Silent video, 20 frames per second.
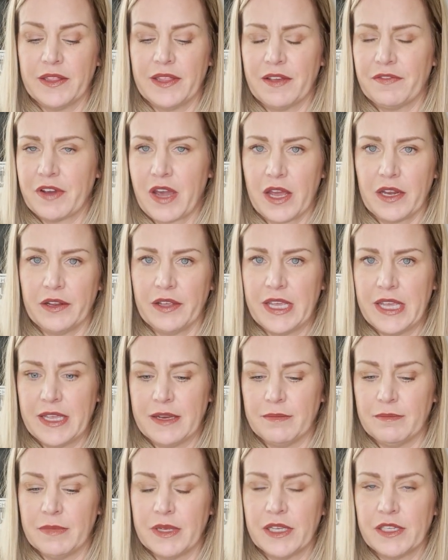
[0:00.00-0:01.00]
they've kind of
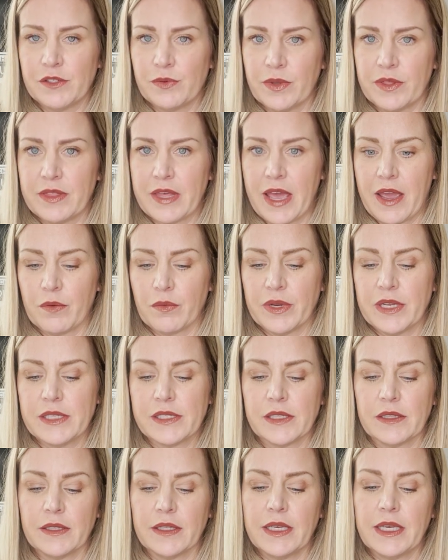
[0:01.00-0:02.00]
hit and miss with that
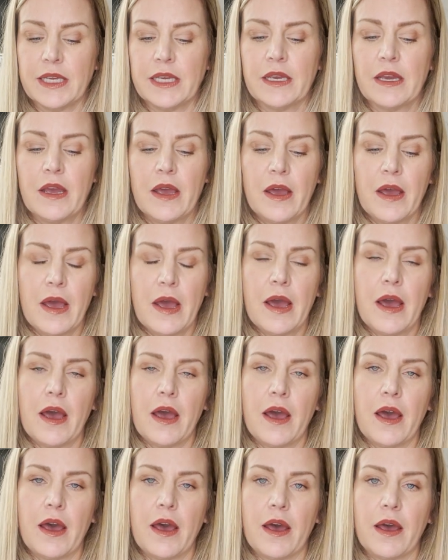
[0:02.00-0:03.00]
recently.
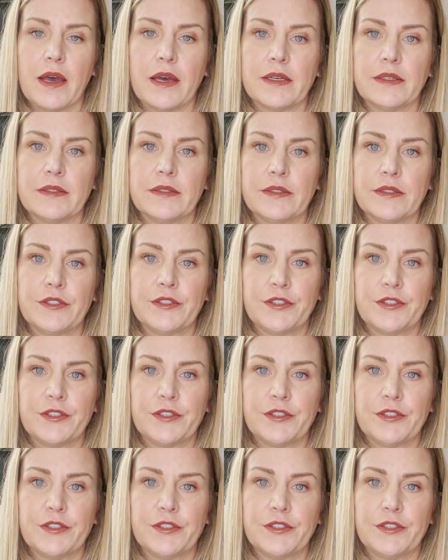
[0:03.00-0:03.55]
But